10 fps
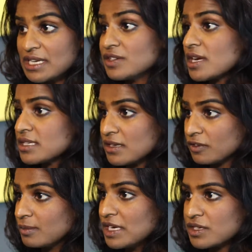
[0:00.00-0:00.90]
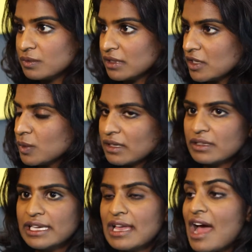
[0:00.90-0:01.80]
digest information really
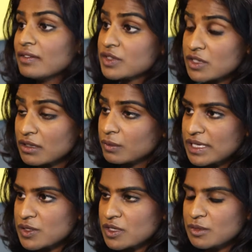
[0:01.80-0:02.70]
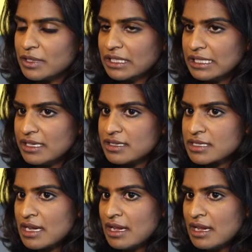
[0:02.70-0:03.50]
quickly, having strong research abilities,